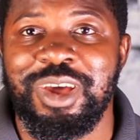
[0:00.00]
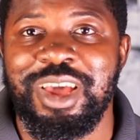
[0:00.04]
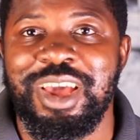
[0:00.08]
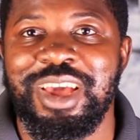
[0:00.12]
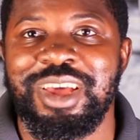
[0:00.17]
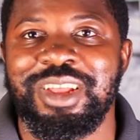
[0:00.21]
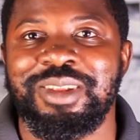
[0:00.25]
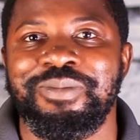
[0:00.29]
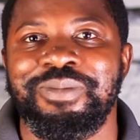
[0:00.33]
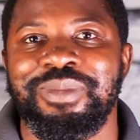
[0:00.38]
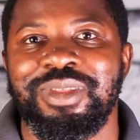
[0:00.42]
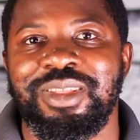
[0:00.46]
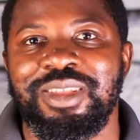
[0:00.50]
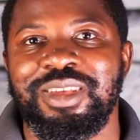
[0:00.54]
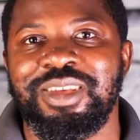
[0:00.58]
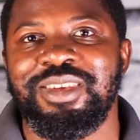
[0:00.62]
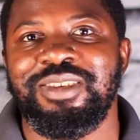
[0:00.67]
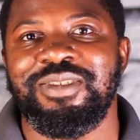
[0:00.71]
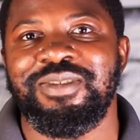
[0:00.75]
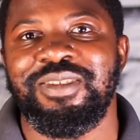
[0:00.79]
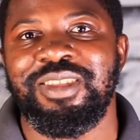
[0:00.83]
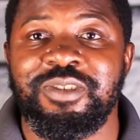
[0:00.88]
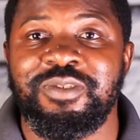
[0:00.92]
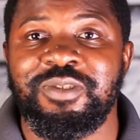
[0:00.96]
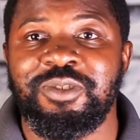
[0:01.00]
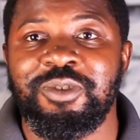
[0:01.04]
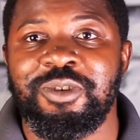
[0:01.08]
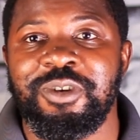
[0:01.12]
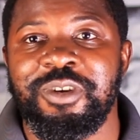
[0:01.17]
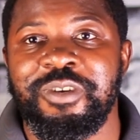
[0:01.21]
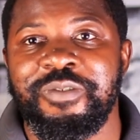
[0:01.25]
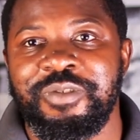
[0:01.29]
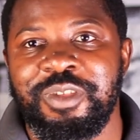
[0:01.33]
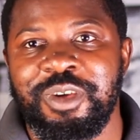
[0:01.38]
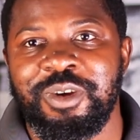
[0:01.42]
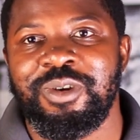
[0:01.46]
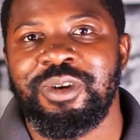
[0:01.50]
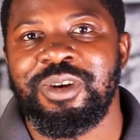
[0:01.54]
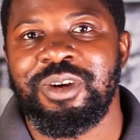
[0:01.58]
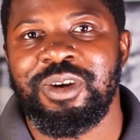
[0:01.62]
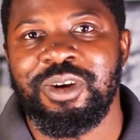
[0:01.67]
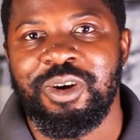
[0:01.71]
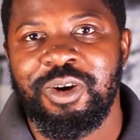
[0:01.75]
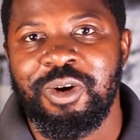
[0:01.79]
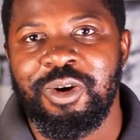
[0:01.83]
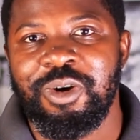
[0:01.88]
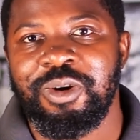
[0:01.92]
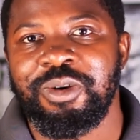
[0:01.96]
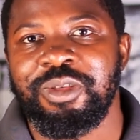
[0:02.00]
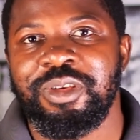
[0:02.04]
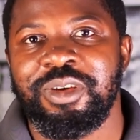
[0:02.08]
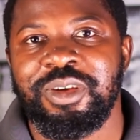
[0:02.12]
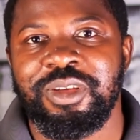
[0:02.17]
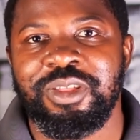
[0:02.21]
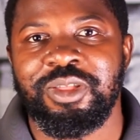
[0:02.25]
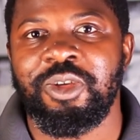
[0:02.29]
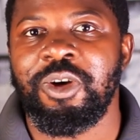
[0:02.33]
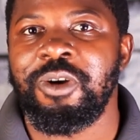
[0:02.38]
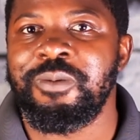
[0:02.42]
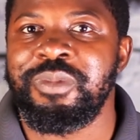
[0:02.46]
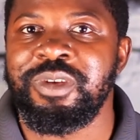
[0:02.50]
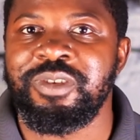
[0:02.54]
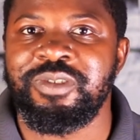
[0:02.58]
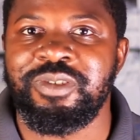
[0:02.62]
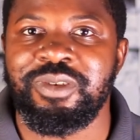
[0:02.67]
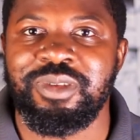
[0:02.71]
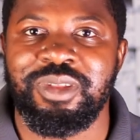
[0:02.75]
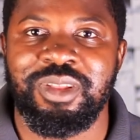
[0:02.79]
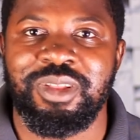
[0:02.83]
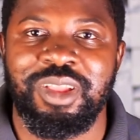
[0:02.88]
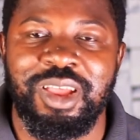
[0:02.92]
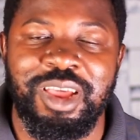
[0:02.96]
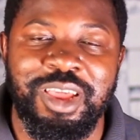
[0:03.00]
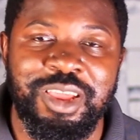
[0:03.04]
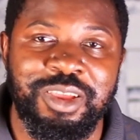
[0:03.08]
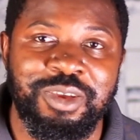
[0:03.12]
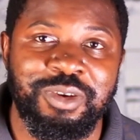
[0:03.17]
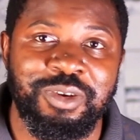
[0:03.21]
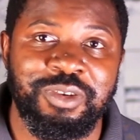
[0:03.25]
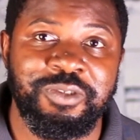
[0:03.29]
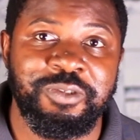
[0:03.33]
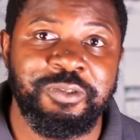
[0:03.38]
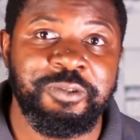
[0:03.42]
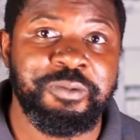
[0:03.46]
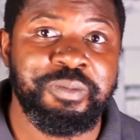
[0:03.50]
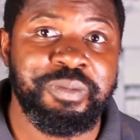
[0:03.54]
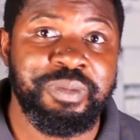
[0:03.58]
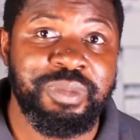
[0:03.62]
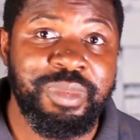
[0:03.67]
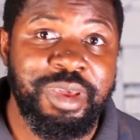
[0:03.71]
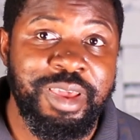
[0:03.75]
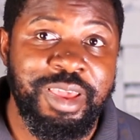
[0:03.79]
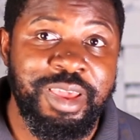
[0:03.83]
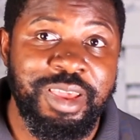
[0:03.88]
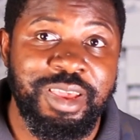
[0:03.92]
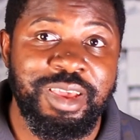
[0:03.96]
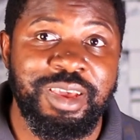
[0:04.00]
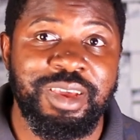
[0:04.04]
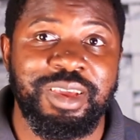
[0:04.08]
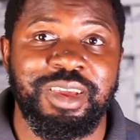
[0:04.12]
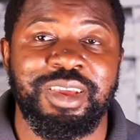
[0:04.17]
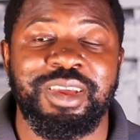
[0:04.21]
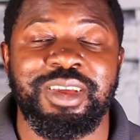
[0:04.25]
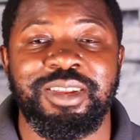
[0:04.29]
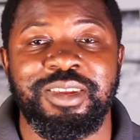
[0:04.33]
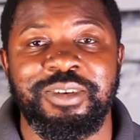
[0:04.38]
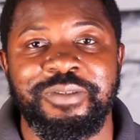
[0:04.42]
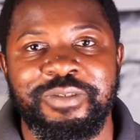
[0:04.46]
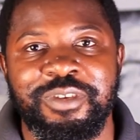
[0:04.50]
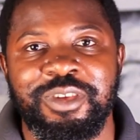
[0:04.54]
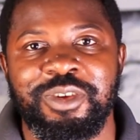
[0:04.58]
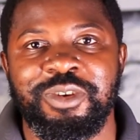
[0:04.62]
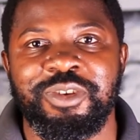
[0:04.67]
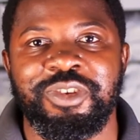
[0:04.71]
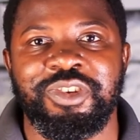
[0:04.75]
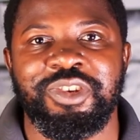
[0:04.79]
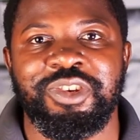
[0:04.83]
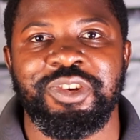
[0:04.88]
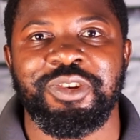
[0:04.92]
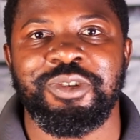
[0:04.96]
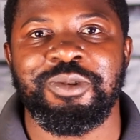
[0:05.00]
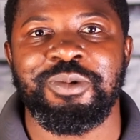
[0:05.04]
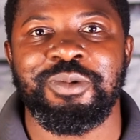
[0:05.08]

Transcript: and please let us know if there are other topics you'd like us to make in the future.